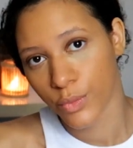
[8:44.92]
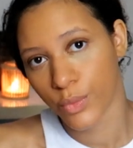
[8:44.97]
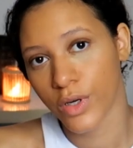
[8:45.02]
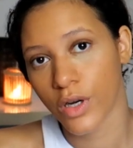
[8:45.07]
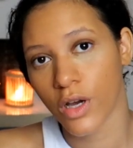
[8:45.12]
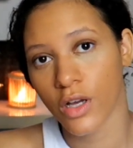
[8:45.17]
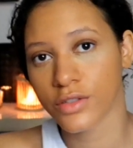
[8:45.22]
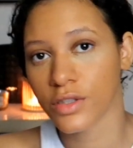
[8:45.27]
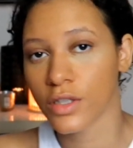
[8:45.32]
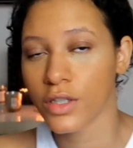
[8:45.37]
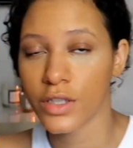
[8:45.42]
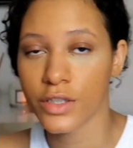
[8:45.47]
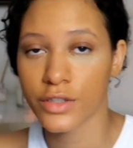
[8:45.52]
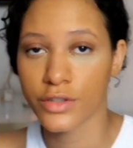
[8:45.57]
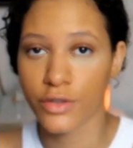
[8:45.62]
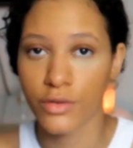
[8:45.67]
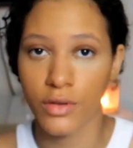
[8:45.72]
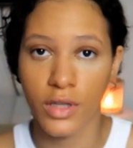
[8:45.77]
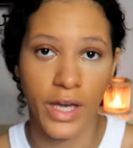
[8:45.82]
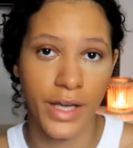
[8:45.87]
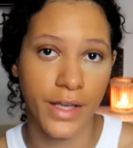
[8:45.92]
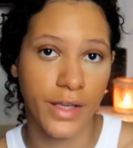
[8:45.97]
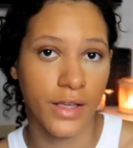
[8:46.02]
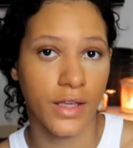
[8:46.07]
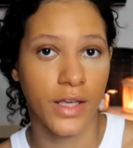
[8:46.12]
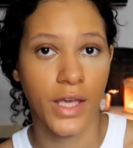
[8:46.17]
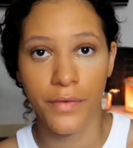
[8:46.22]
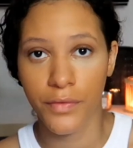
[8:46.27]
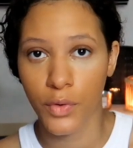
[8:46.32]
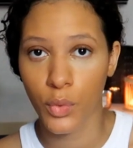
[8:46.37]
We're also gonna do
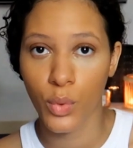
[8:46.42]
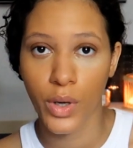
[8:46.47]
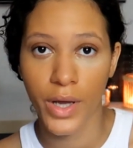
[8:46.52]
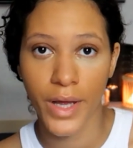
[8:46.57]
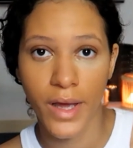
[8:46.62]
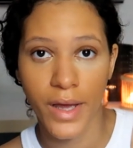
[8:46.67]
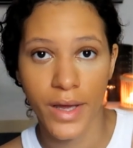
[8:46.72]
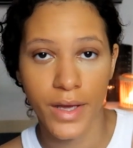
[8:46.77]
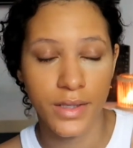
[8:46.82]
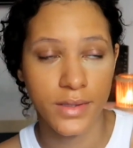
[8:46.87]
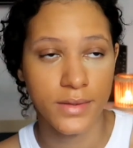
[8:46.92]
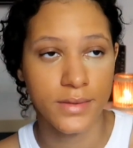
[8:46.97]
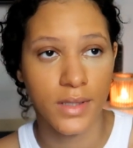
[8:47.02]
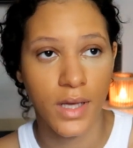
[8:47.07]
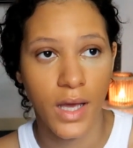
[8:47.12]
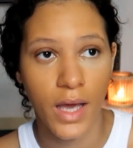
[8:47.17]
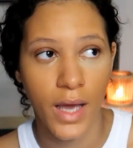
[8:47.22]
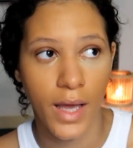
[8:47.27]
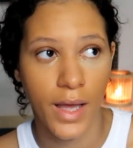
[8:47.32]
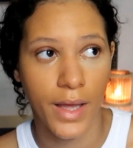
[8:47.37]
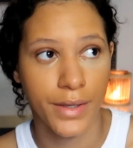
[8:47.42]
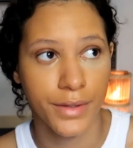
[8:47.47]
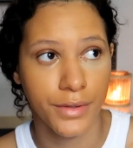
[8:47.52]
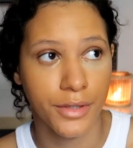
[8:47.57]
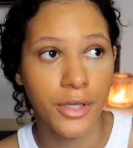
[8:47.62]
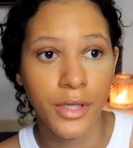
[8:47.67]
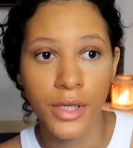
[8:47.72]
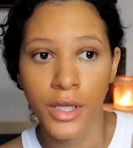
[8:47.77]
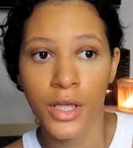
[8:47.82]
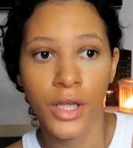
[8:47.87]
like giveaways
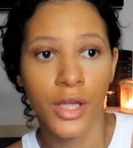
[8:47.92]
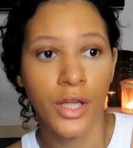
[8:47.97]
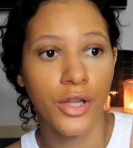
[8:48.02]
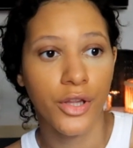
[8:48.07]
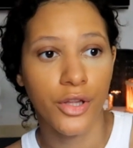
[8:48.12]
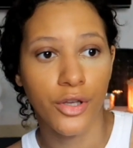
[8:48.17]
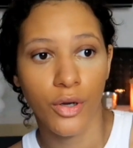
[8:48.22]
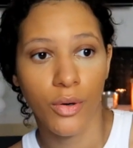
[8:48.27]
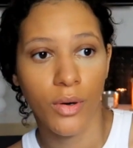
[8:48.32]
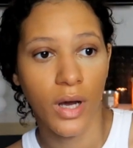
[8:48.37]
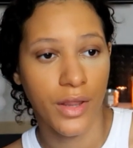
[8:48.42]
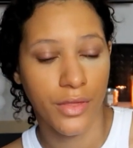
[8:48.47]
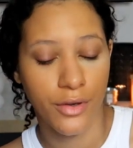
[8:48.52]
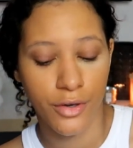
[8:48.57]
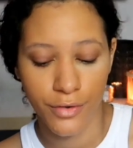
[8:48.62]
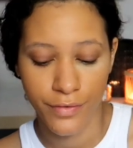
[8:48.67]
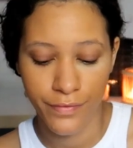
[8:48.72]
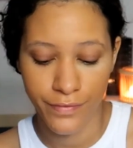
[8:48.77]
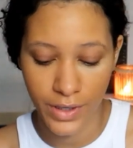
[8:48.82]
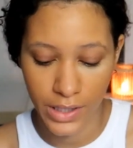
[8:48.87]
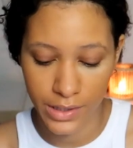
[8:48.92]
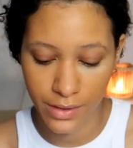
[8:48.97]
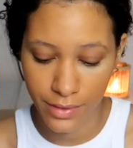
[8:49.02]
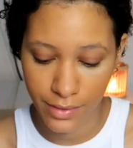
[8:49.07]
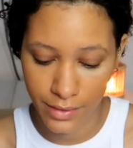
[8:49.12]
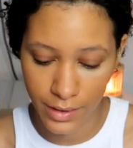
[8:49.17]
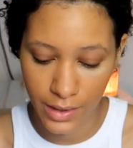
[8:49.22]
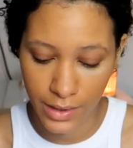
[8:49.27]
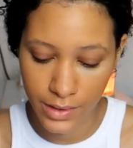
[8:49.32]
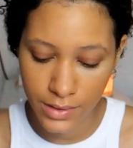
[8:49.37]
and, you know, other fun
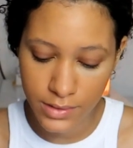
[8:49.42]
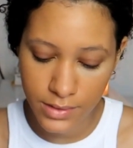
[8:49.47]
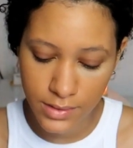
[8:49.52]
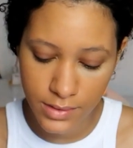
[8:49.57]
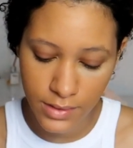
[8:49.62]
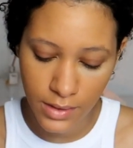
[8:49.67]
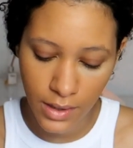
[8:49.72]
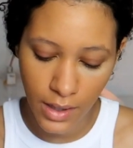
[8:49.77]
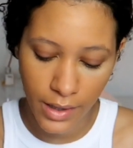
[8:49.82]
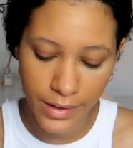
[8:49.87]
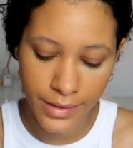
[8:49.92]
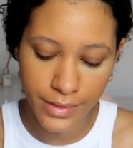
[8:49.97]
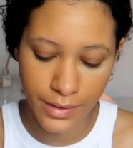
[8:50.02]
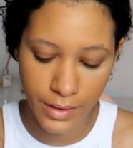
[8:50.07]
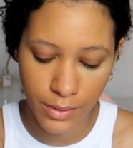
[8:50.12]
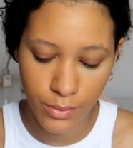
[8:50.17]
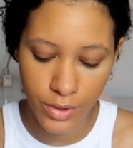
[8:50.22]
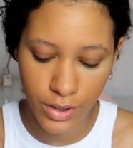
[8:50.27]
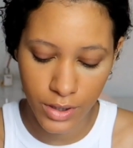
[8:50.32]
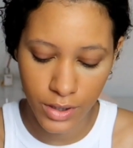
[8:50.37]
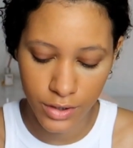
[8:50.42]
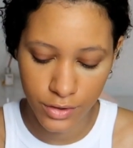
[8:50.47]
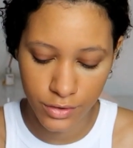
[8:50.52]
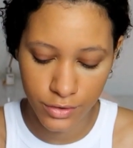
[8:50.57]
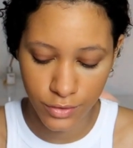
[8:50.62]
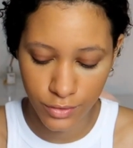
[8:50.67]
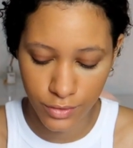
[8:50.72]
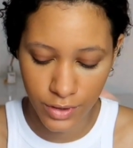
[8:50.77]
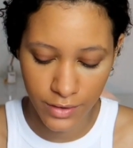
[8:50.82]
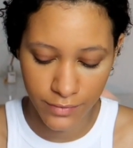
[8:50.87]
things. I think we're gonna
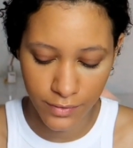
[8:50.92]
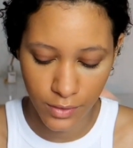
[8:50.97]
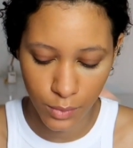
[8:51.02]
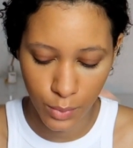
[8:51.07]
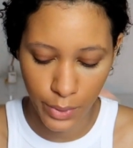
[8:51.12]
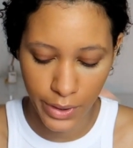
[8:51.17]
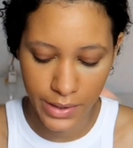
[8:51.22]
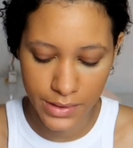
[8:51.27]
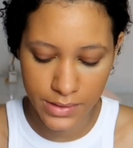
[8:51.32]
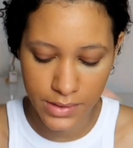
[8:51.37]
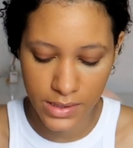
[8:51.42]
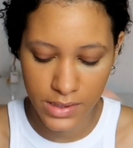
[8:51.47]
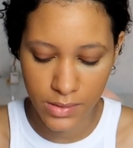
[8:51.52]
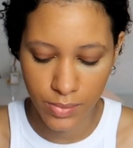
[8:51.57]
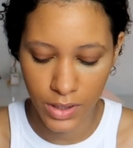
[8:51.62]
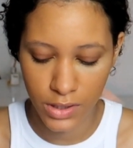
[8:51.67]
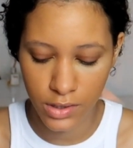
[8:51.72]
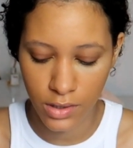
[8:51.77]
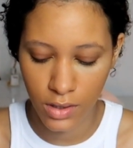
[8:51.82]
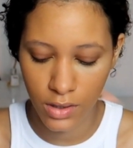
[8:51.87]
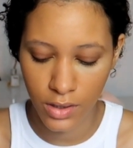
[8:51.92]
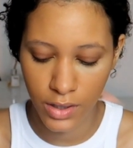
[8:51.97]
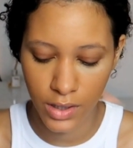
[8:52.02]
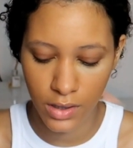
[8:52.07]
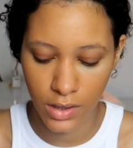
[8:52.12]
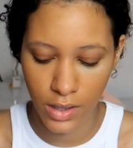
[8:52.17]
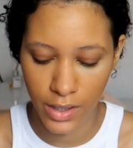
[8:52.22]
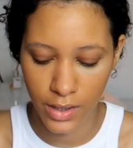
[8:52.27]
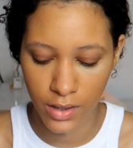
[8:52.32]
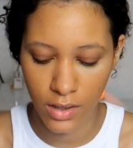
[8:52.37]
do giveaways, especially
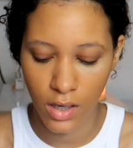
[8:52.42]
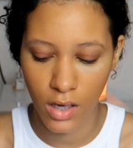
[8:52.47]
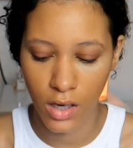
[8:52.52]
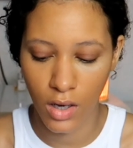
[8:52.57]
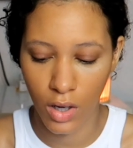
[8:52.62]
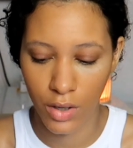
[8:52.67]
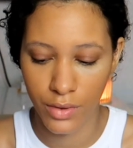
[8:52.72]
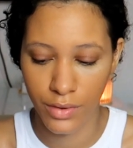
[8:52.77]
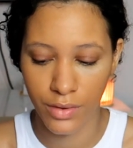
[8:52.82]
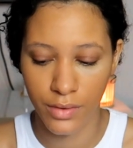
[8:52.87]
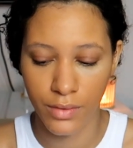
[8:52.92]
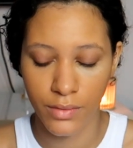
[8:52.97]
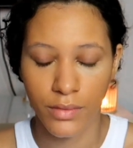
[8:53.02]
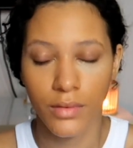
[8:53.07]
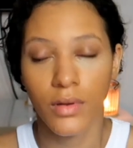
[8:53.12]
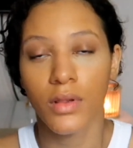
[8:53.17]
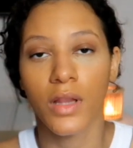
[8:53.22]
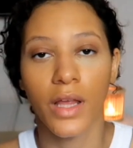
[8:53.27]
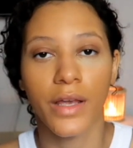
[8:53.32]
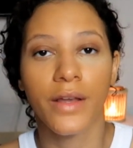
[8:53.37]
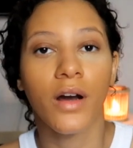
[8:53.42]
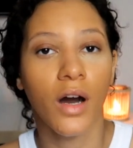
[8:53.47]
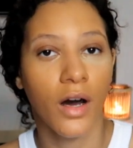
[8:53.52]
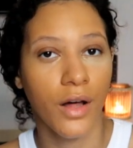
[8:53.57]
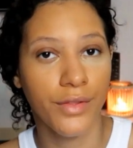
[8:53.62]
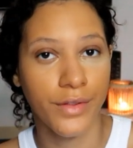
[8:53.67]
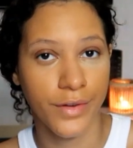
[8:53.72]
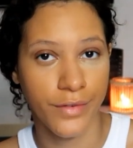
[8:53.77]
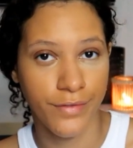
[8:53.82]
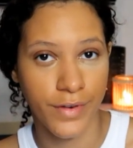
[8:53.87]
like on
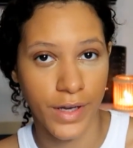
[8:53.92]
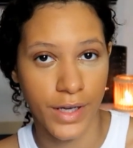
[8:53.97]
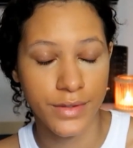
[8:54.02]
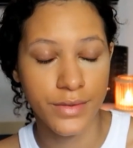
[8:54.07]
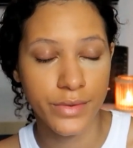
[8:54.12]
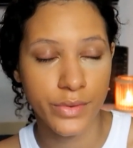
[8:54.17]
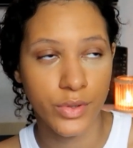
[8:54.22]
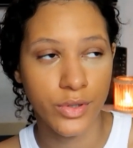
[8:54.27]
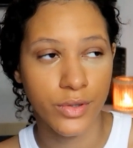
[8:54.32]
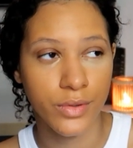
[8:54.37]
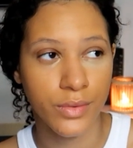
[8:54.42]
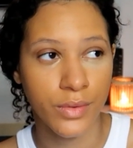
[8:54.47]
the event.